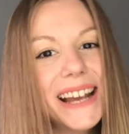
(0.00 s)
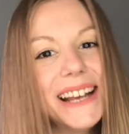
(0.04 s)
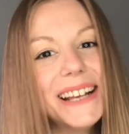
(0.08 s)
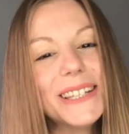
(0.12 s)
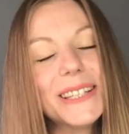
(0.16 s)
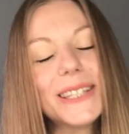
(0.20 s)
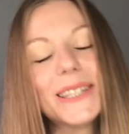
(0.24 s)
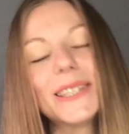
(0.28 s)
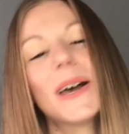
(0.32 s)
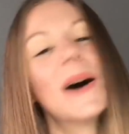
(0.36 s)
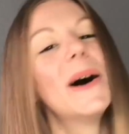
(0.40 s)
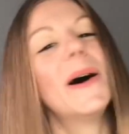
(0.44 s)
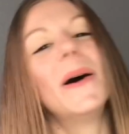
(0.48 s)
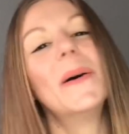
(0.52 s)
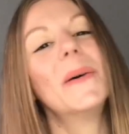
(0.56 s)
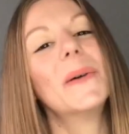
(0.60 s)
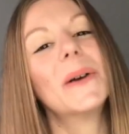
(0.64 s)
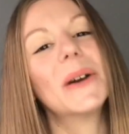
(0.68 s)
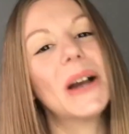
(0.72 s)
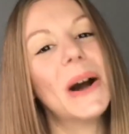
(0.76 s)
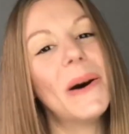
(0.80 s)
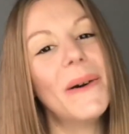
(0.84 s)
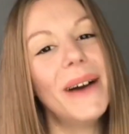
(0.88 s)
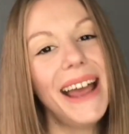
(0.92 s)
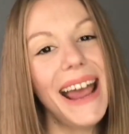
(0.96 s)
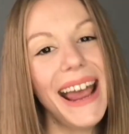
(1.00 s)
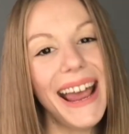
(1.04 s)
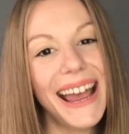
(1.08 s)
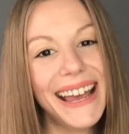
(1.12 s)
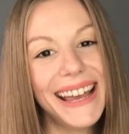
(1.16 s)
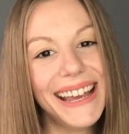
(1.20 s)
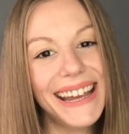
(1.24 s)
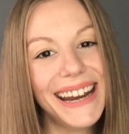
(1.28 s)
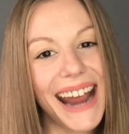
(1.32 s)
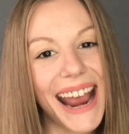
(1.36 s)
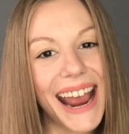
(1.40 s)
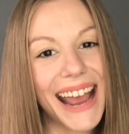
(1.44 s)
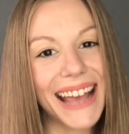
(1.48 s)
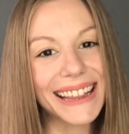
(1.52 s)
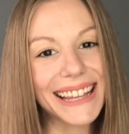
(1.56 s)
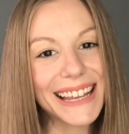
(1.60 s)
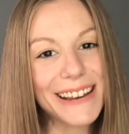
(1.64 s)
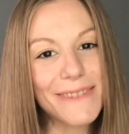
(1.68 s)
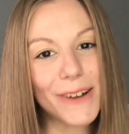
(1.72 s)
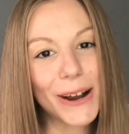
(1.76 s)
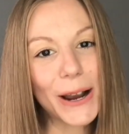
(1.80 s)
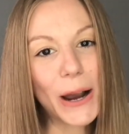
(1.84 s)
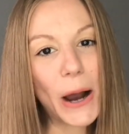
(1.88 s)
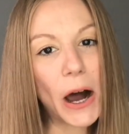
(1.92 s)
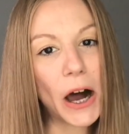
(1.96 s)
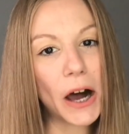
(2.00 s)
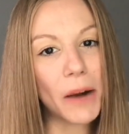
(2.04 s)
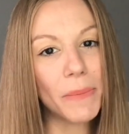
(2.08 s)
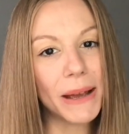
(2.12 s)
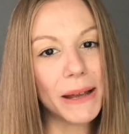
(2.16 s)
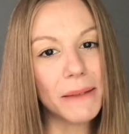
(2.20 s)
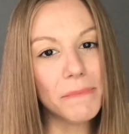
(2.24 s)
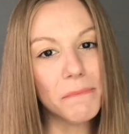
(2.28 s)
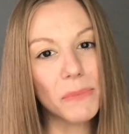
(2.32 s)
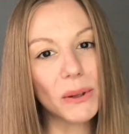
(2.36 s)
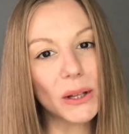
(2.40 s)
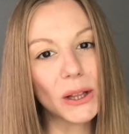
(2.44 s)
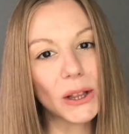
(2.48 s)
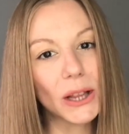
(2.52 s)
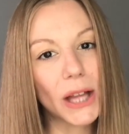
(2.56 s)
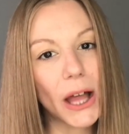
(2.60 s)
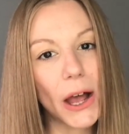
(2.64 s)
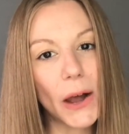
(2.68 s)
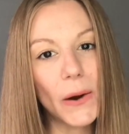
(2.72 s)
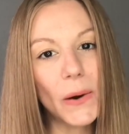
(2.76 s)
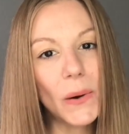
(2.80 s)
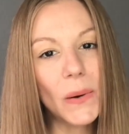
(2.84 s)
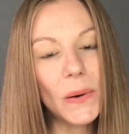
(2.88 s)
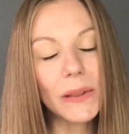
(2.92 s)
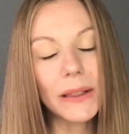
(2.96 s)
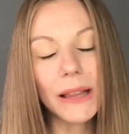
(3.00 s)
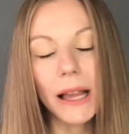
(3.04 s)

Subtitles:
So go ahead and leave a comment below.